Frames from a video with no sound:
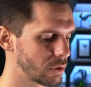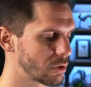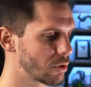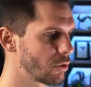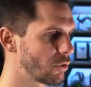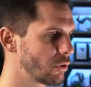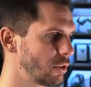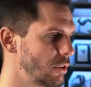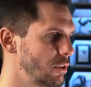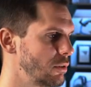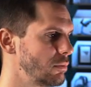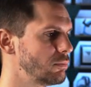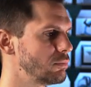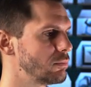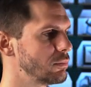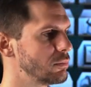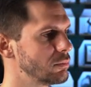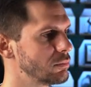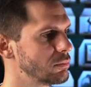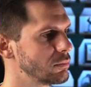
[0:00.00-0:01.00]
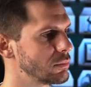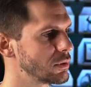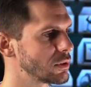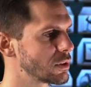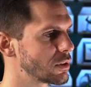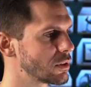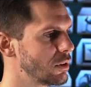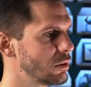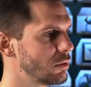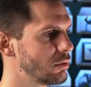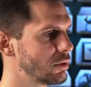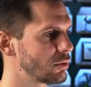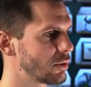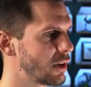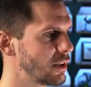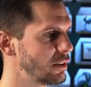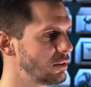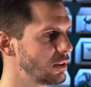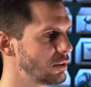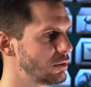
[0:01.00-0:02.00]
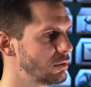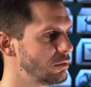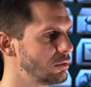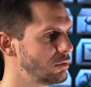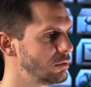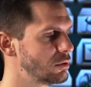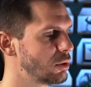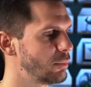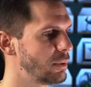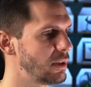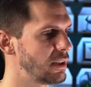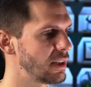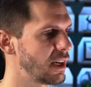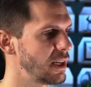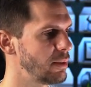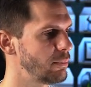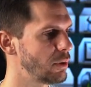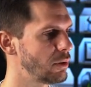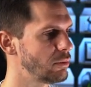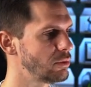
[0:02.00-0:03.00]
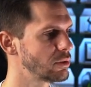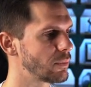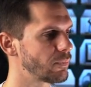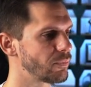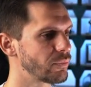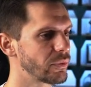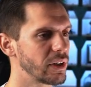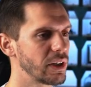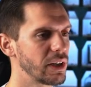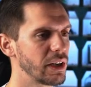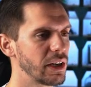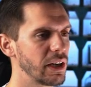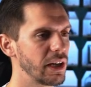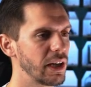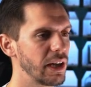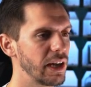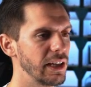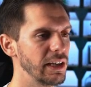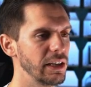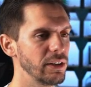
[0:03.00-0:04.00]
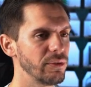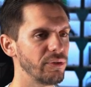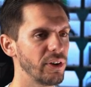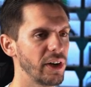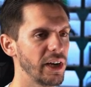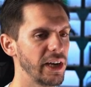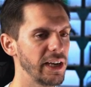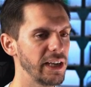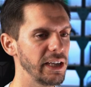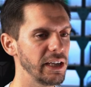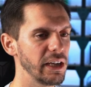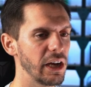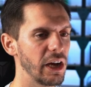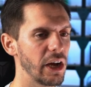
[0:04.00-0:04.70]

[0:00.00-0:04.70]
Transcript: corner let's go, try not to do so many typos. And if I